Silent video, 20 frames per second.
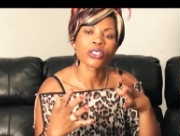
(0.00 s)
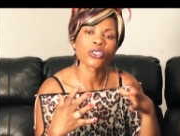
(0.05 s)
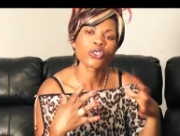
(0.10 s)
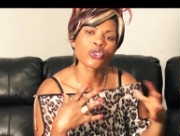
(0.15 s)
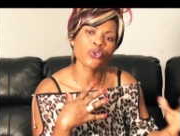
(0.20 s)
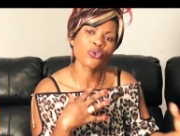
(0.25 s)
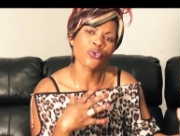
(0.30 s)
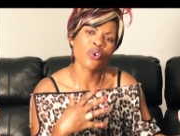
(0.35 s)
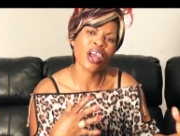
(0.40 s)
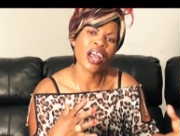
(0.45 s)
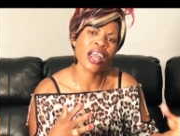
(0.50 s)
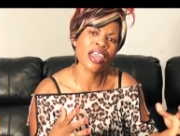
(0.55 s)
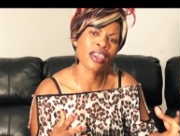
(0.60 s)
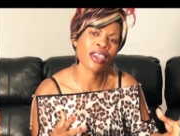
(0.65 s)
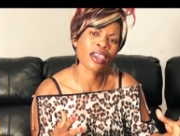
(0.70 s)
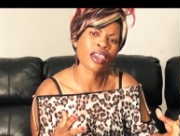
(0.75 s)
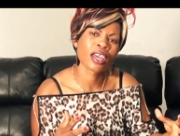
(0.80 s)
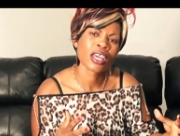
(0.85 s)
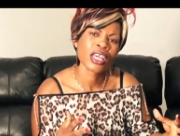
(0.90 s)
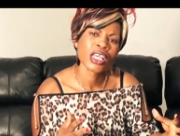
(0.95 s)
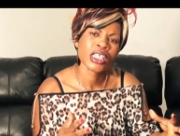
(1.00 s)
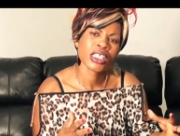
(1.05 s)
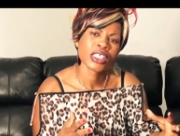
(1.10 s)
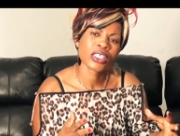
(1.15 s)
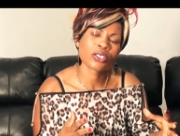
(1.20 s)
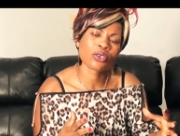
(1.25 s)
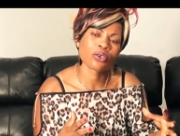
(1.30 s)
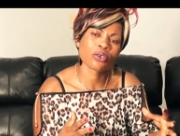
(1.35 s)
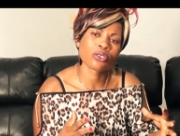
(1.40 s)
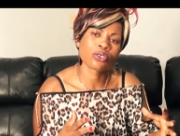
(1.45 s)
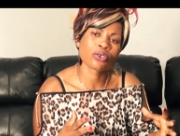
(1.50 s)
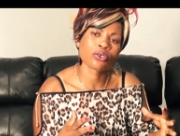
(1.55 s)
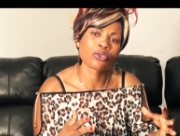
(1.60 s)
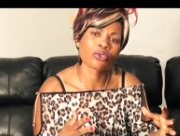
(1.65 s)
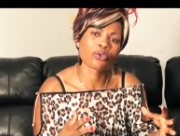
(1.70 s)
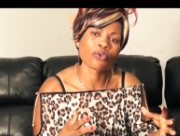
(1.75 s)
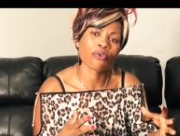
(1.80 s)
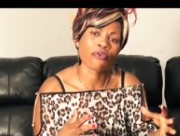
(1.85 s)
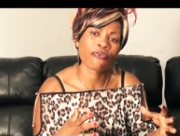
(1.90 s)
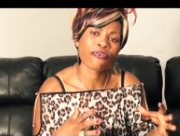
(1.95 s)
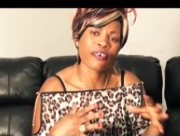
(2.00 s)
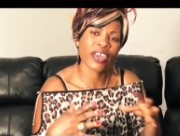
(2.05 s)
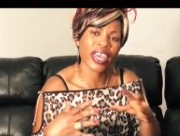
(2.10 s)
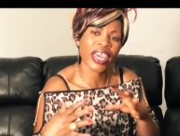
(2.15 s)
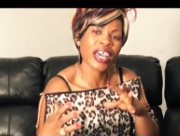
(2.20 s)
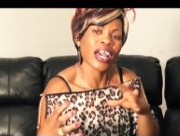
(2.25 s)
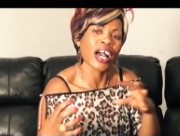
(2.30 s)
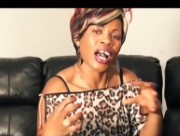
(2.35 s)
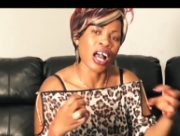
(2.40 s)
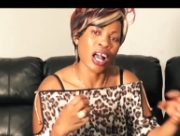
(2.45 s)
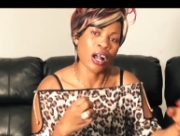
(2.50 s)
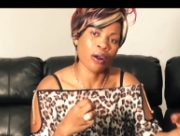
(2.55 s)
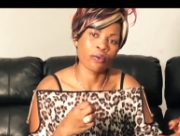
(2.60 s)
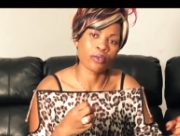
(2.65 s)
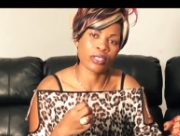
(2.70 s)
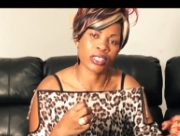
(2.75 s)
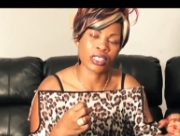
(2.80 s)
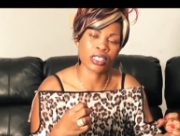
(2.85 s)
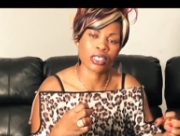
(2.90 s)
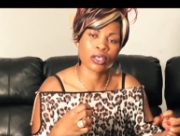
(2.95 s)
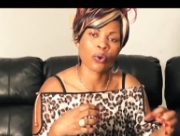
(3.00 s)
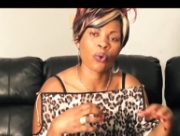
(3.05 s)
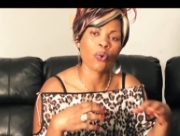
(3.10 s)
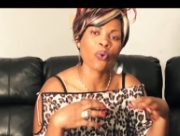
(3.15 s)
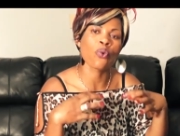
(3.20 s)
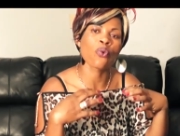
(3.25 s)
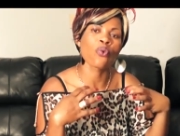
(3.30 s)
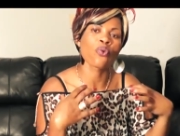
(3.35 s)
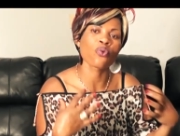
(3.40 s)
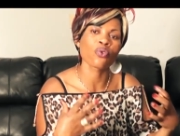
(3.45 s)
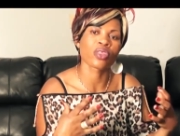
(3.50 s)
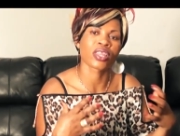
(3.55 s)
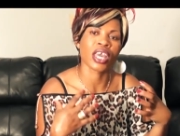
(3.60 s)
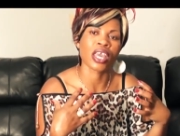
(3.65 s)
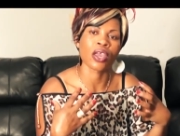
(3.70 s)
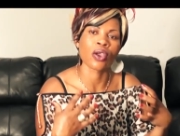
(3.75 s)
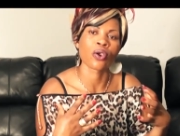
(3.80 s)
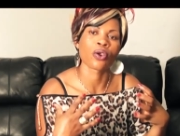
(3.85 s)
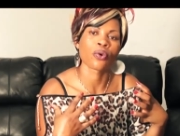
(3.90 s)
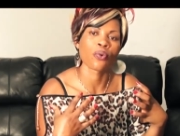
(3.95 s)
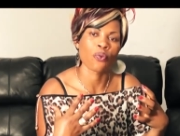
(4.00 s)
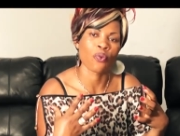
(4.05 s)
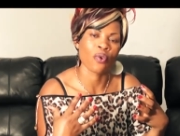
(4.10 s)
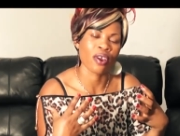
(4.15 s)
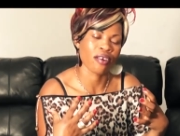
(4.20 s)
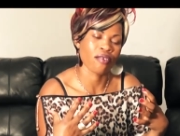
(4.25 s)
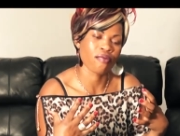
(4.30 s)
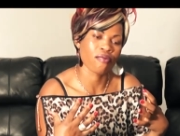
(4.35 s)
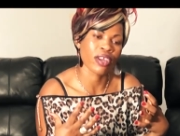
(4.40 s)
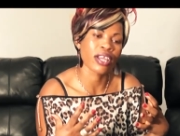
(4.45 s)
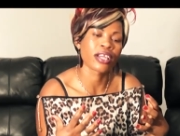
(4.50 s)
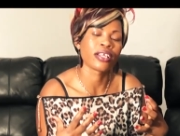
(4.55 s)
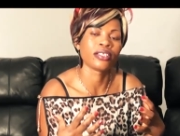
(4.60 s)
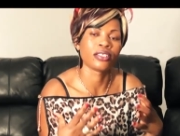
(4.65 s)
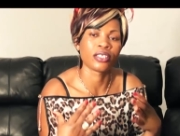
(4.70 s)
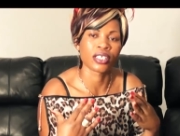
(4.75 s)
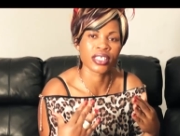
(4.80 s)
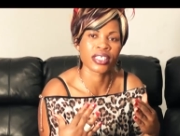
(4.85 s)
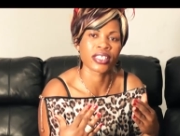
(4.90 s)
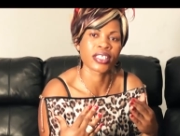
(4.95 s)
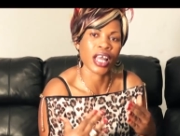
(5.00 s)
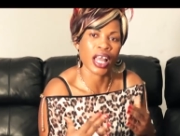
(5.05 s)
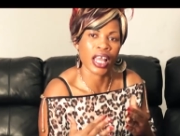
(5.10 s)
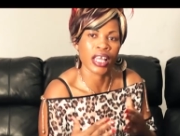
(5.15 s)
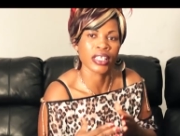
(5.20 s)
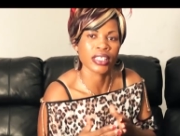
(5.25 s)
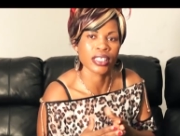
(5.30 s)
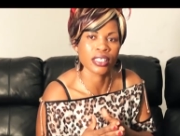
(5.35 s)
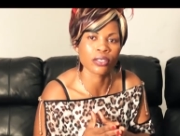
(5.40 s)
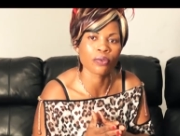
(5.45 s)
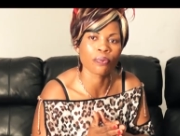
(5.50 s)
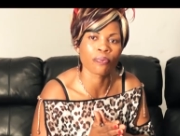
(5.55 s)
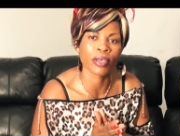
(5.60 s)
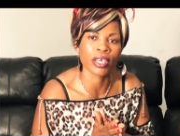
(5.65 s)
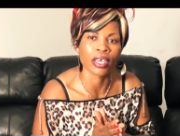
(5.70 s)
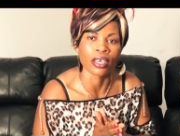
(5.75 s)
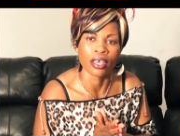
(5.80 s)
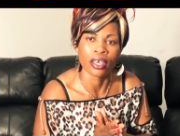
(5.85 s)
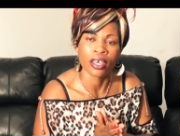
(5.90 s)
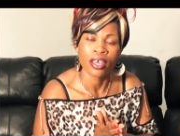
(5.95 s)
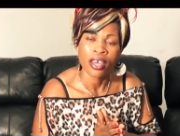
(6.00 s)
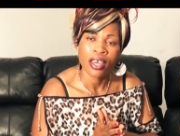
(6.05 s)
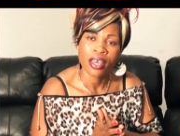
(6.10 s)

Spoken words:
trying to figure out who they were really destined to be,